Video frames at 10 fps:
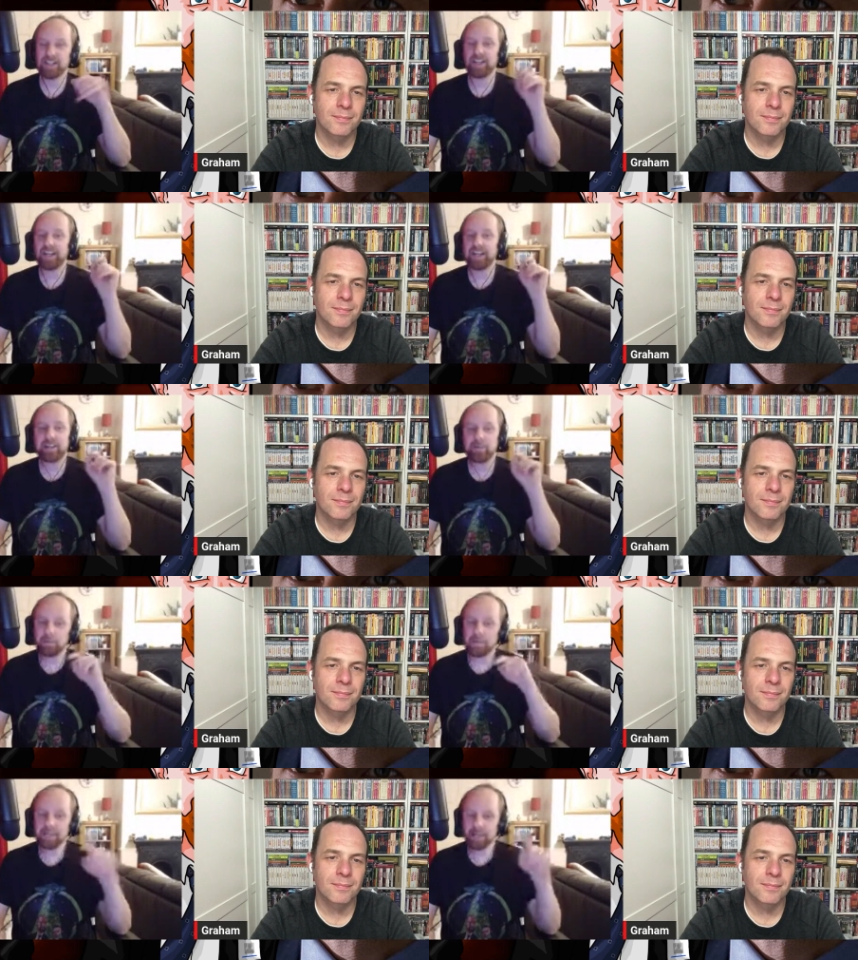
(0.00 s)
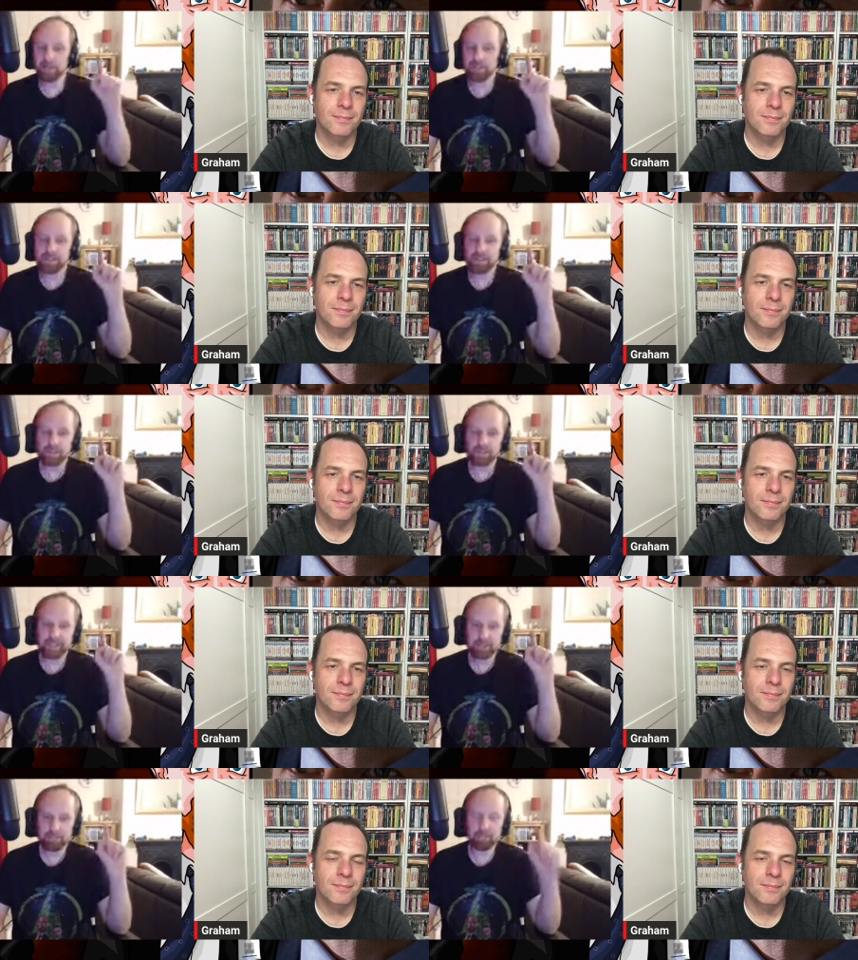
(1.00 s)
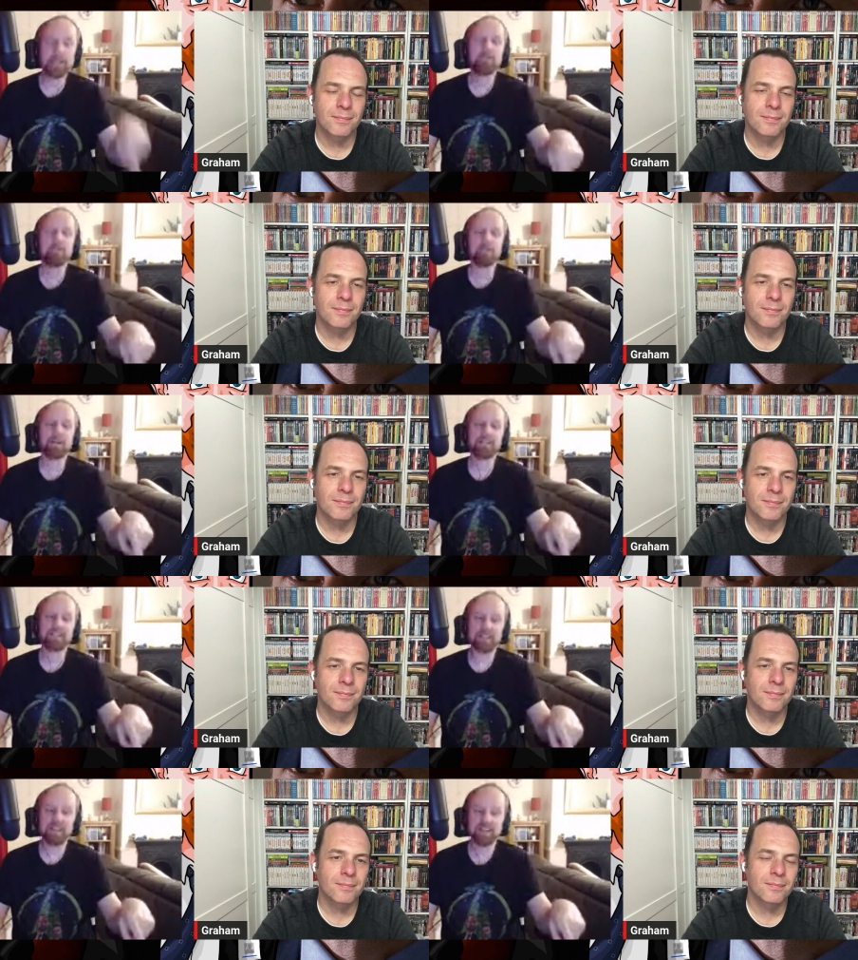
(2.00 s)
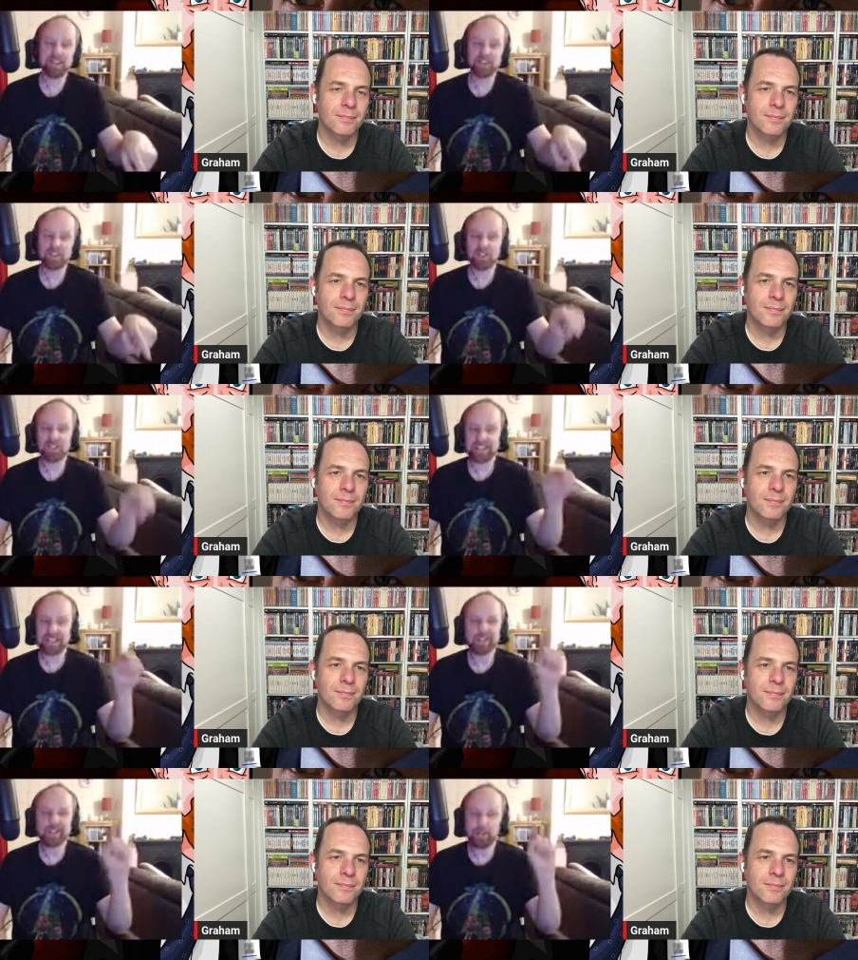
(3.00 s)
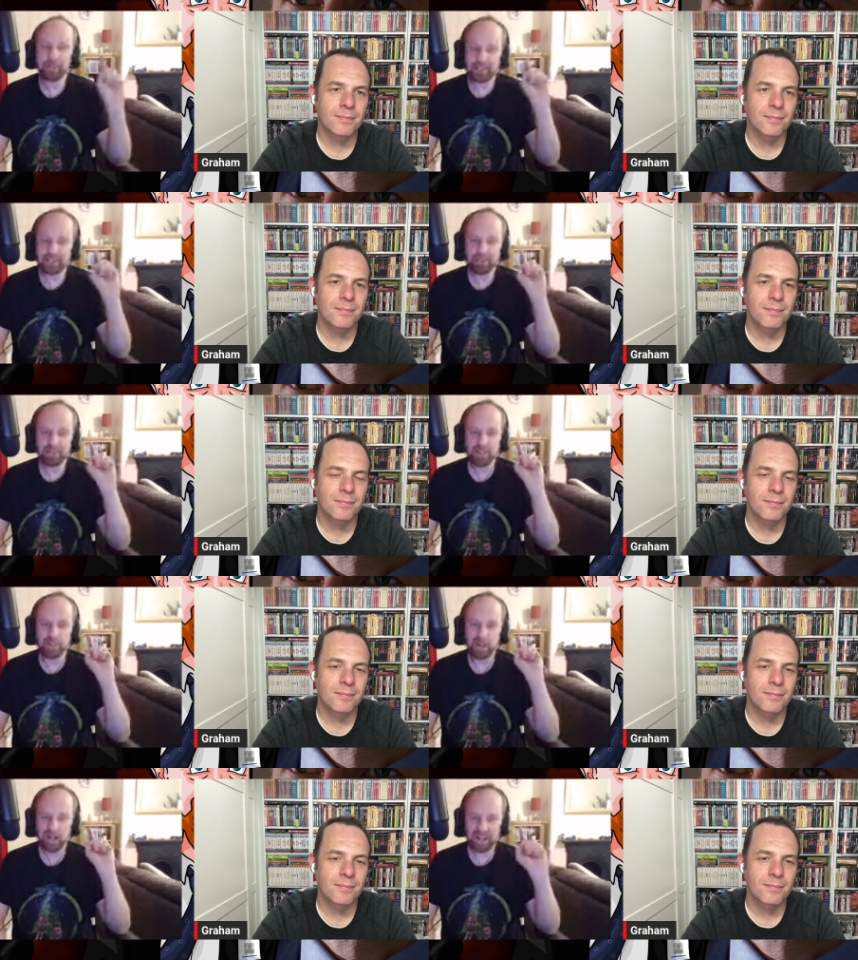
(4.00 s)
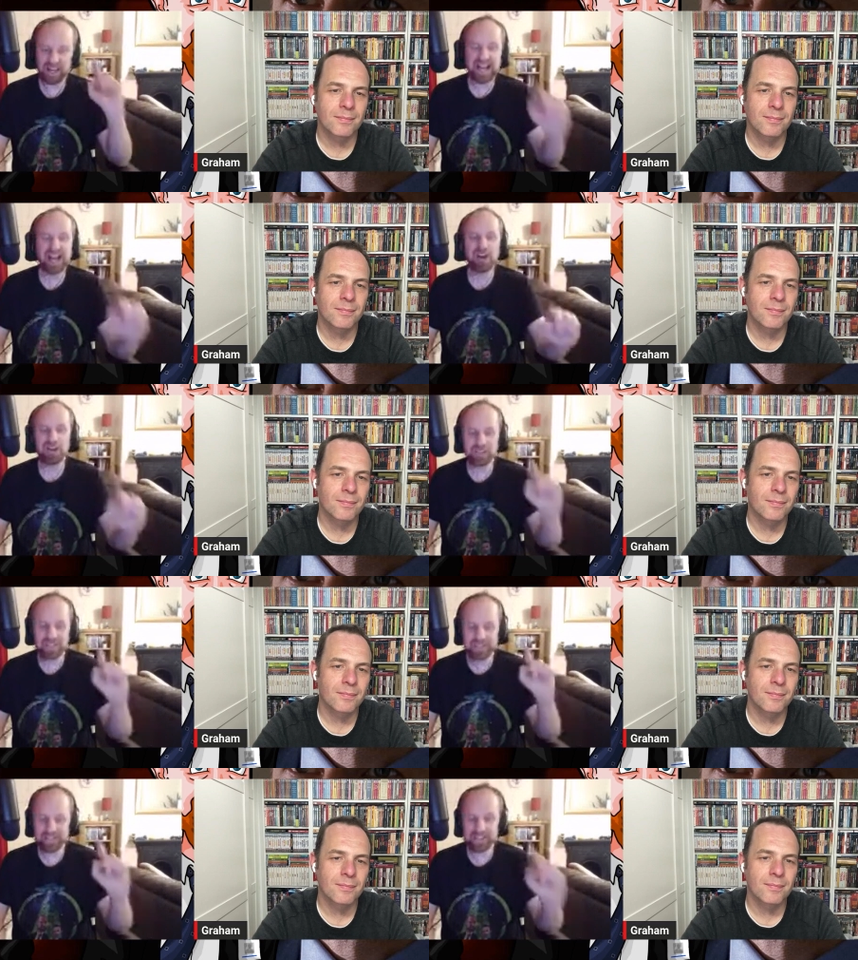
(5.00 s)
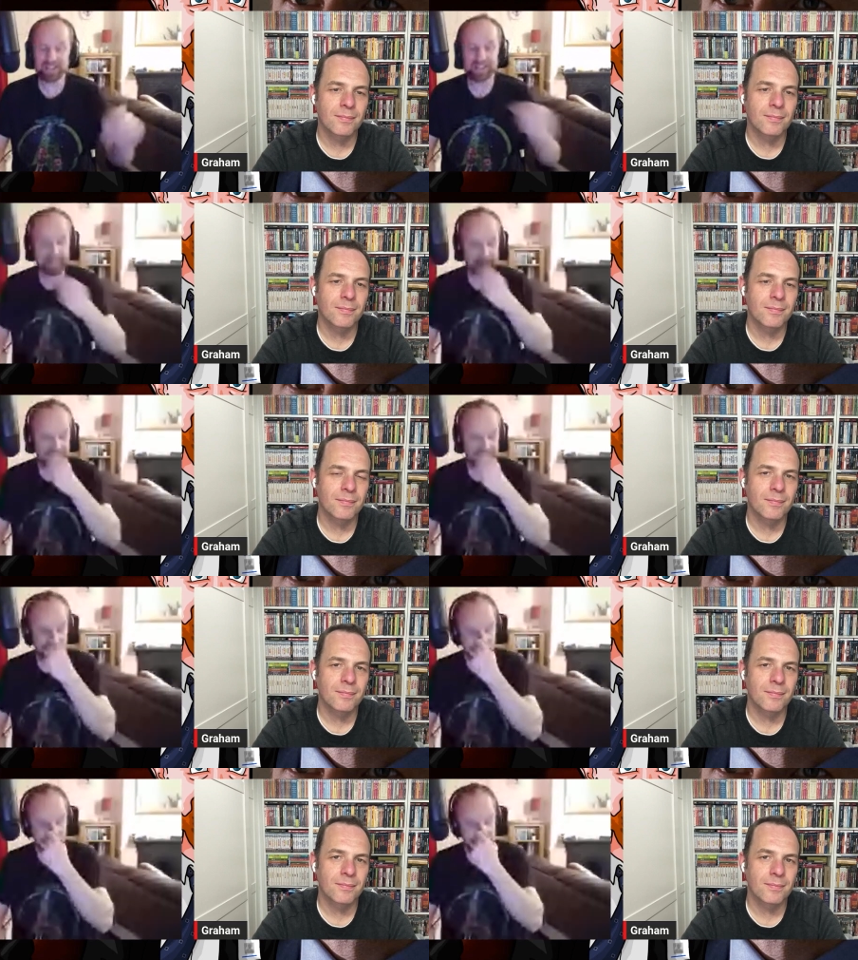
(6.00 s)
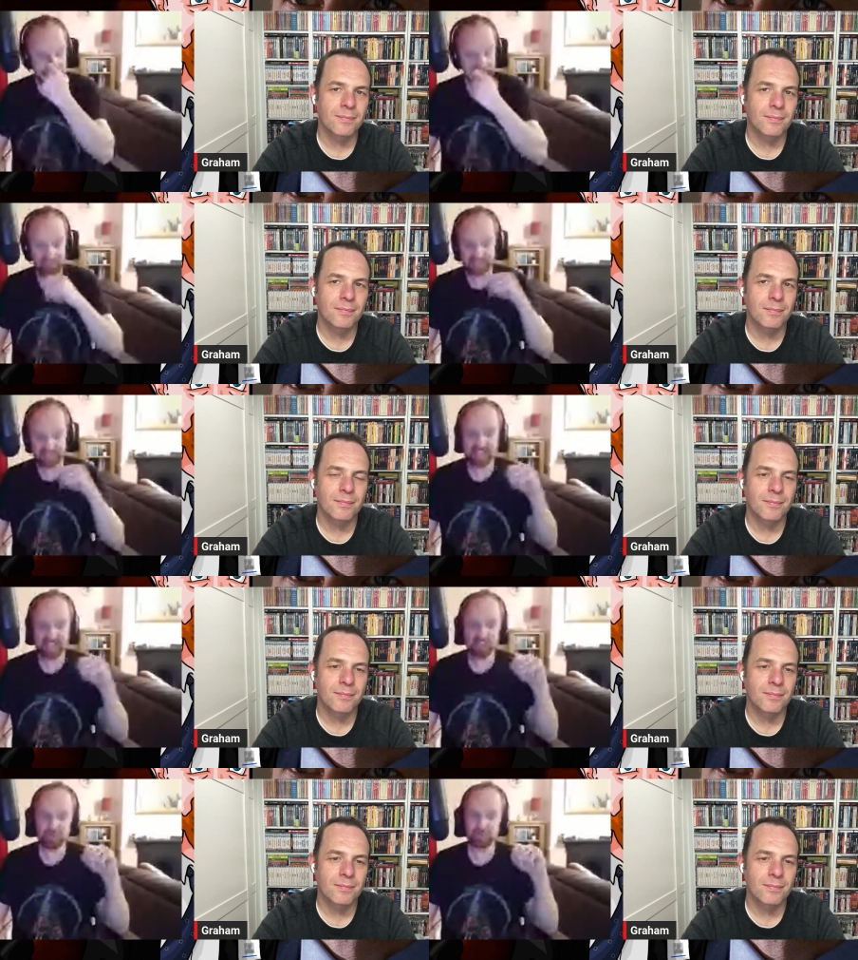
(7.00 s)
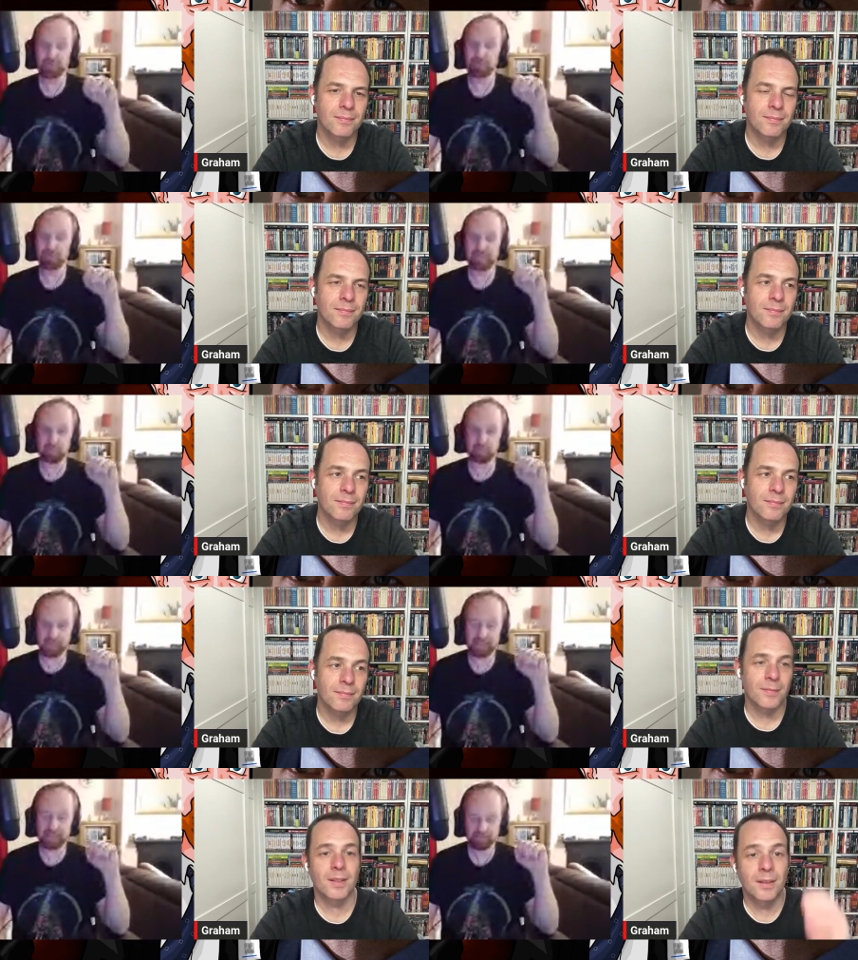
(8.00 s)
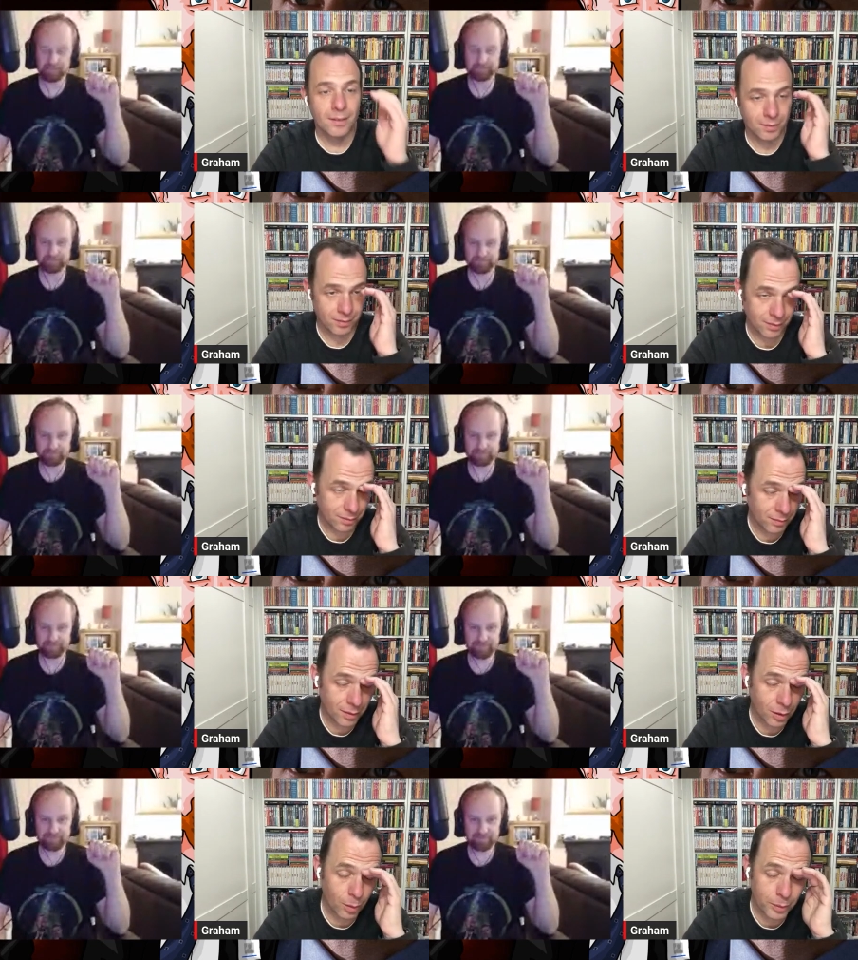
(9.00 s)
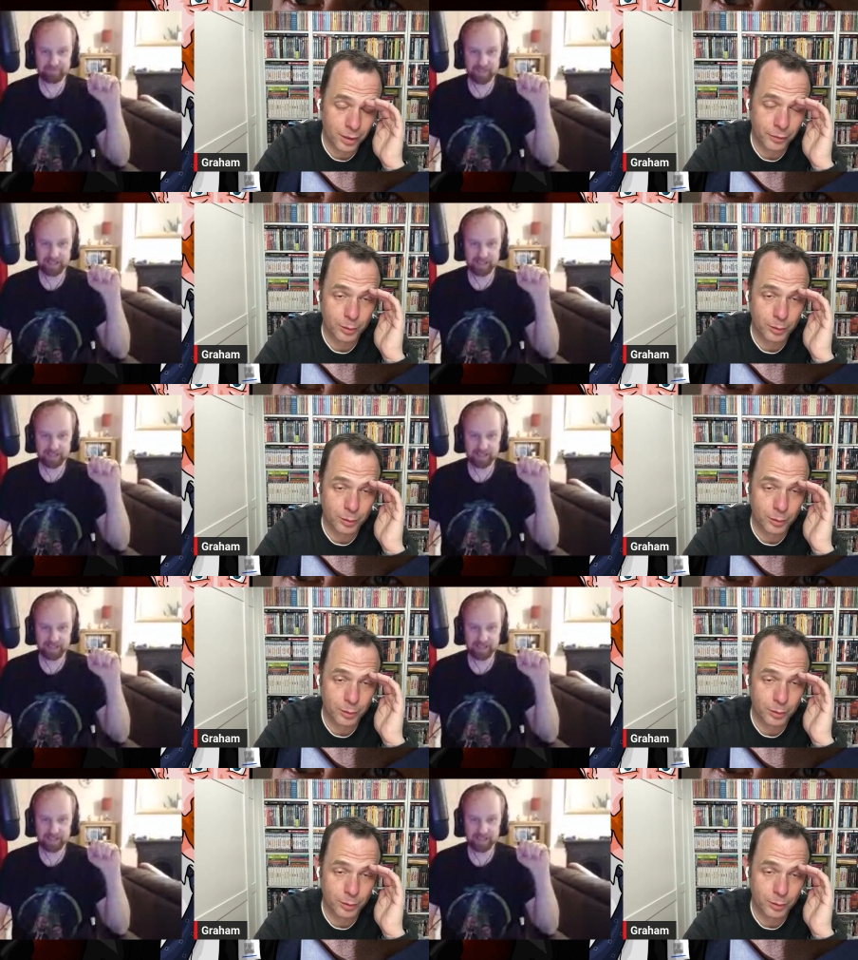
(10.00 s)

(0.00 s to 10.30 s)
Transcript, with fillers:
Speaker 1: And then when we go to the baby monitor, Scully is coming through loud and clear, almost like she's in the room there with him.
Speaker 2: I wonder if